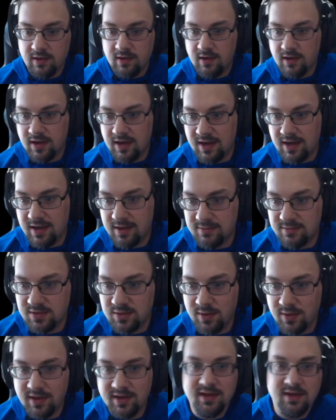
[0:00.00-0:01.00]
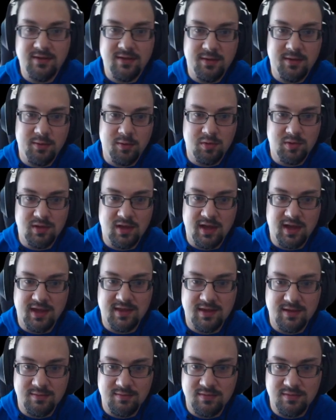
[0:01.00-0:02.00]
So ideally we would like
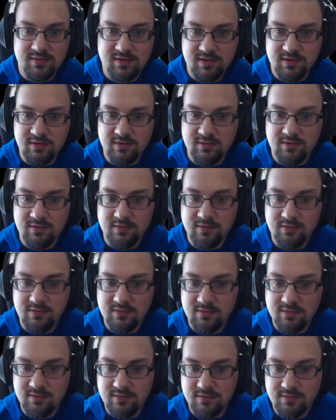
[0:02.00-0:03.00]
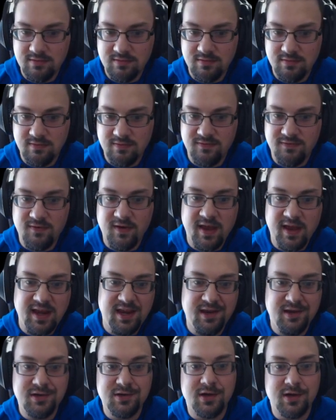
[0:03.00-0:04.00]
them to fight
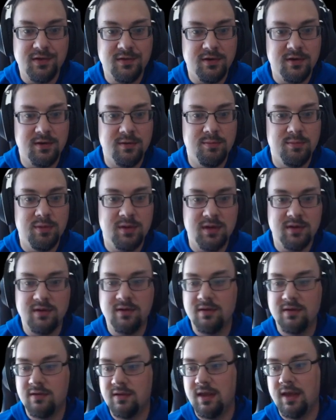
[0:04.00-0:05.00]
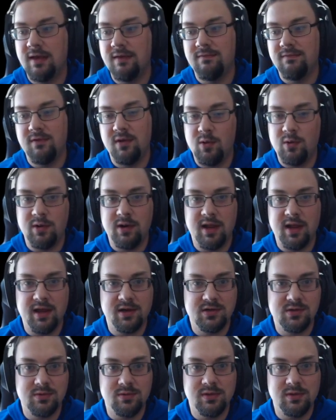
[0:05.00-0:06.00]
each other but have no one
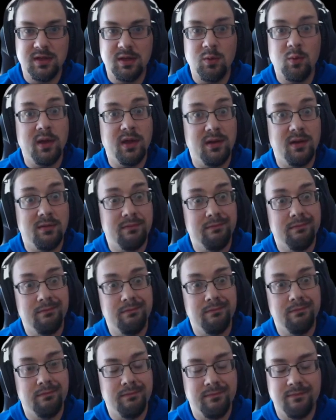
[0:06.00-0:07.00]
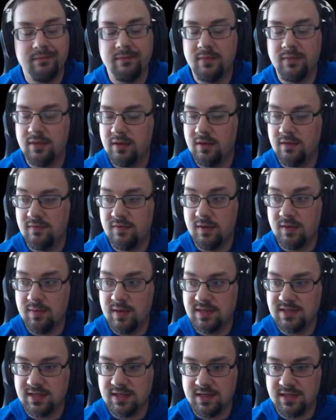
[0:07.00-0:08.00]
actually win, if that
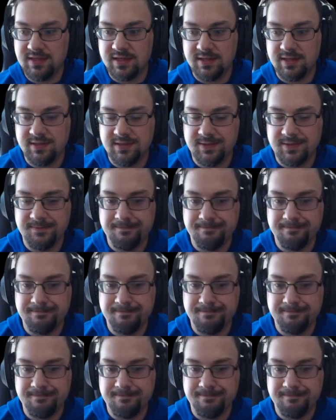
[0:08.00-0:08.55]
makes any sense.